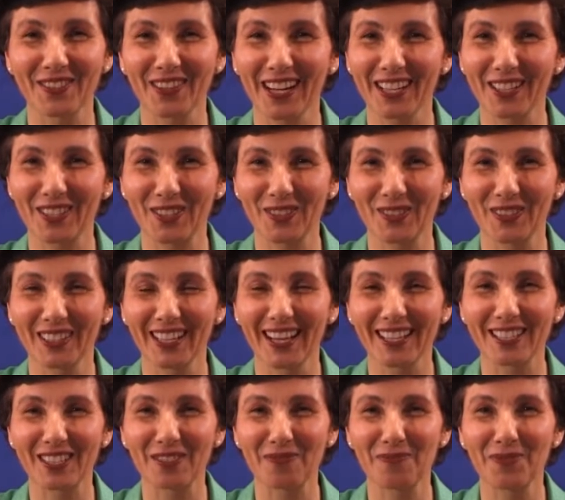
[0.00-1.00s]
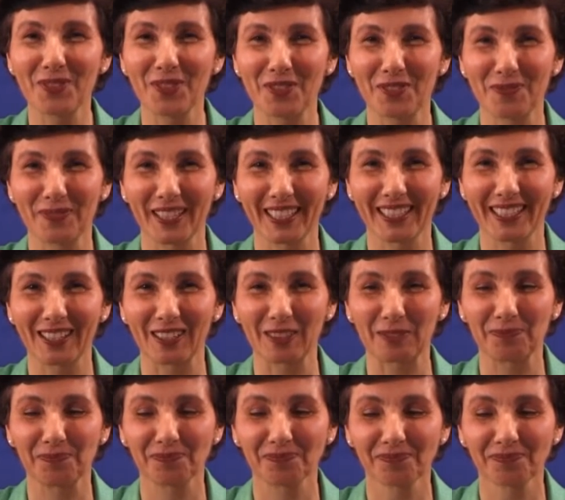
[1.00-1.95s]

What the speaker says: You've got to do lots of movement here.